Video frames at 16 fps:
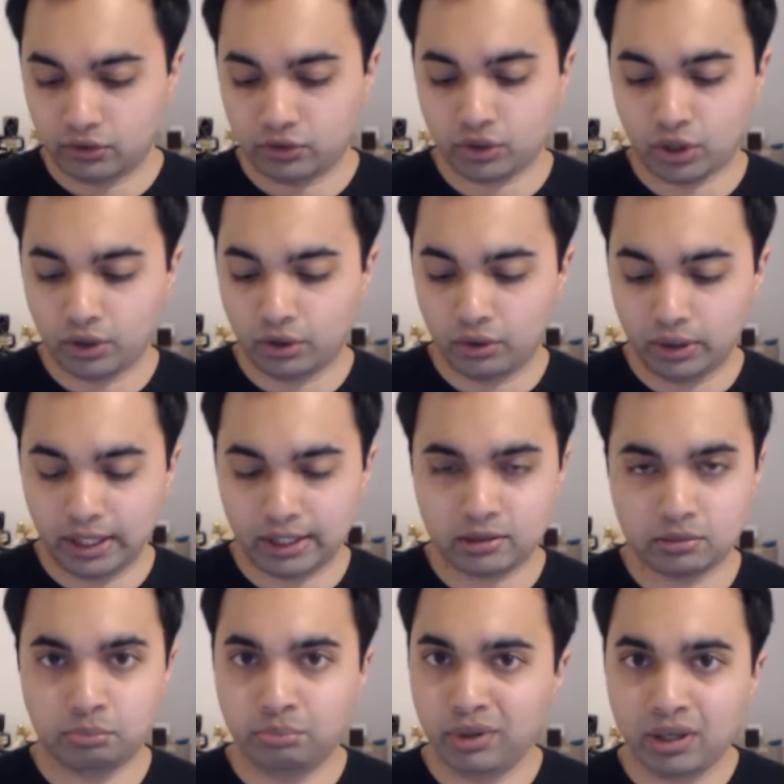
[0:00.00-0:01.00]
So
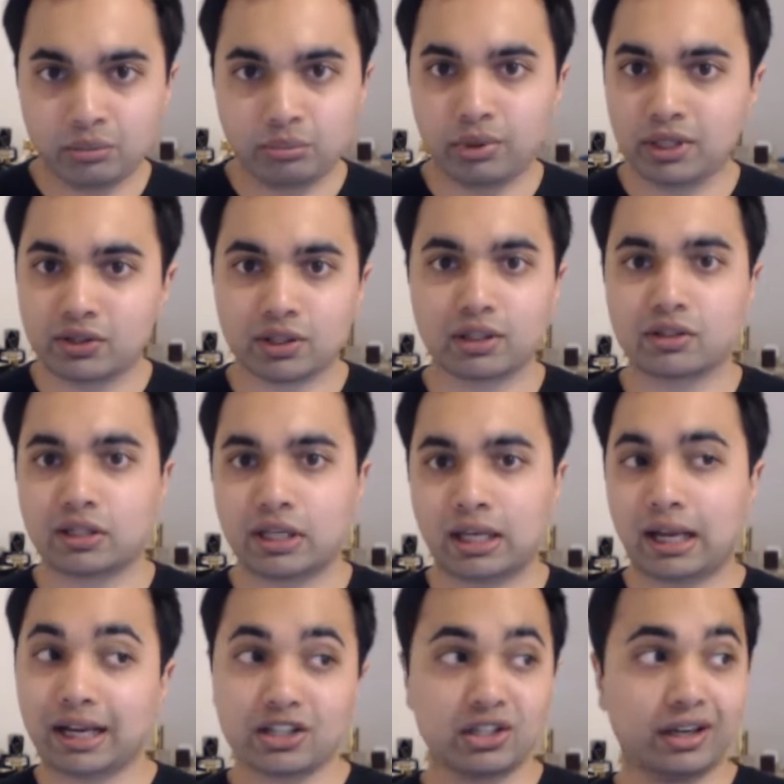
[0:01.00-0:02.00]
it's a big business.
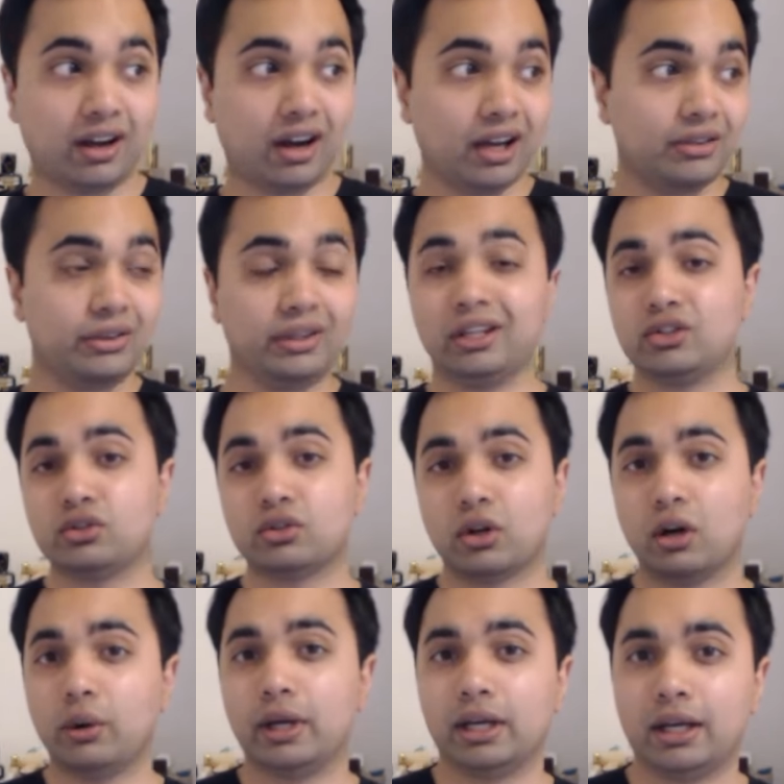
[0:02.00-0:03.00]
And actually, I think it's
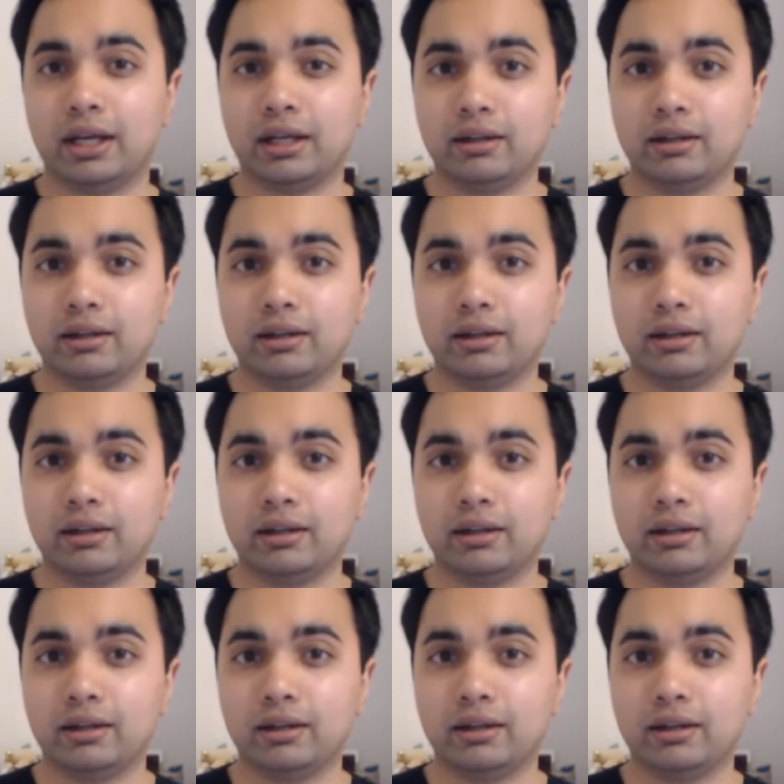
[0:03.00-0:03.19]
growing.